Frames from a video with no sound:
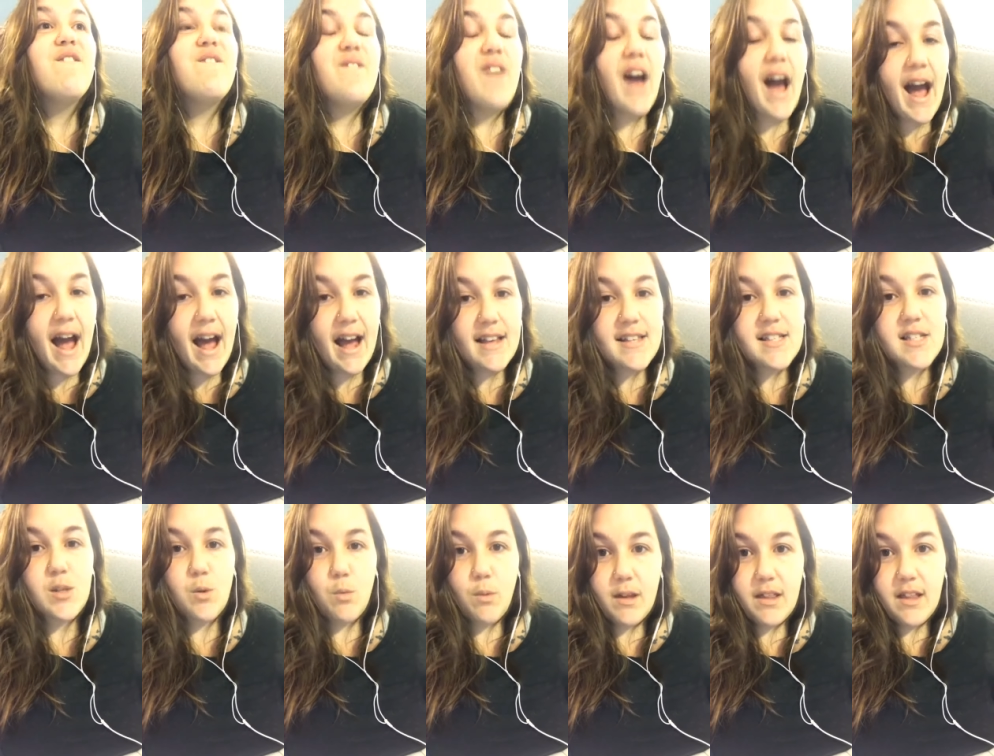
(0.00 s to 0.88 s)

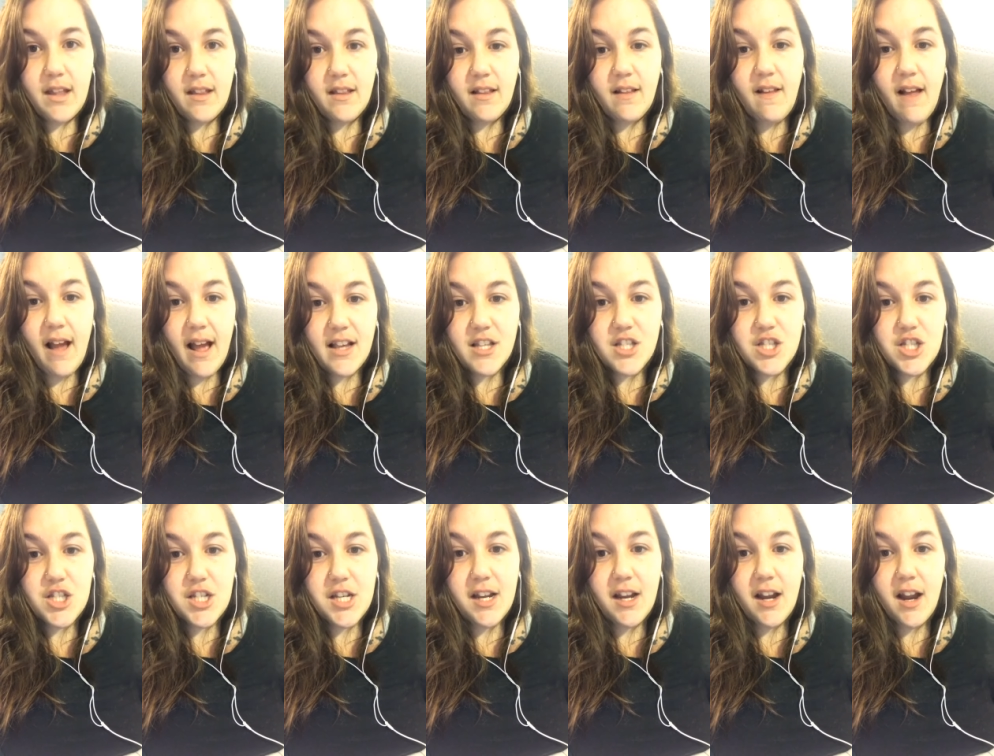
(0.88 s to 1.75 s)
fast within the
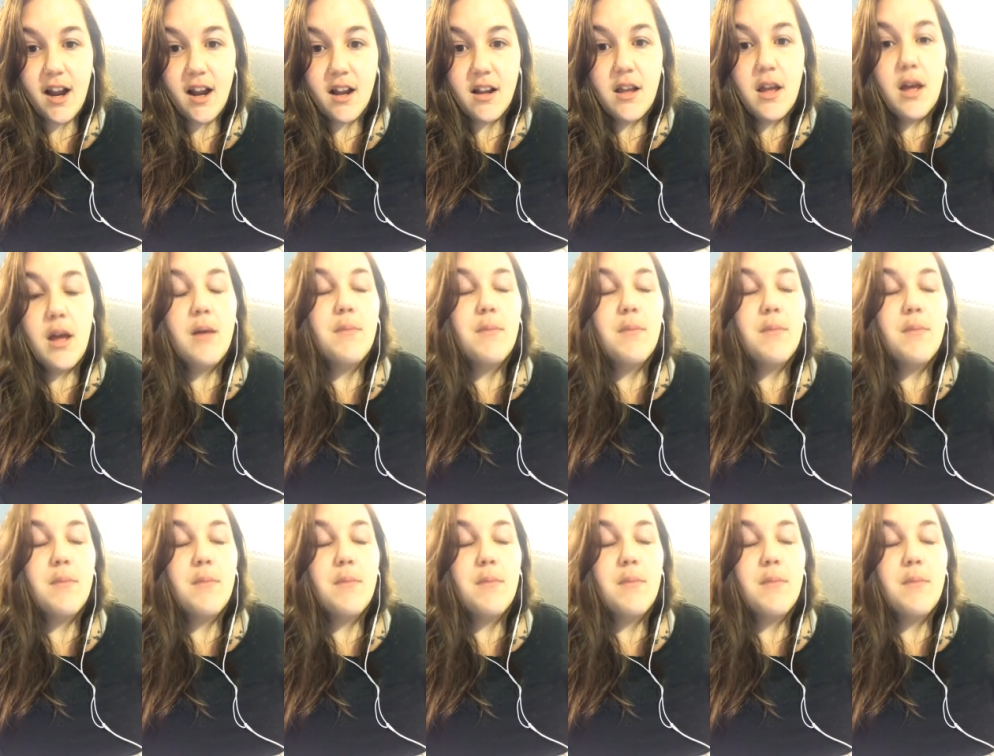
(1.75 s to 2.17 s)
last year,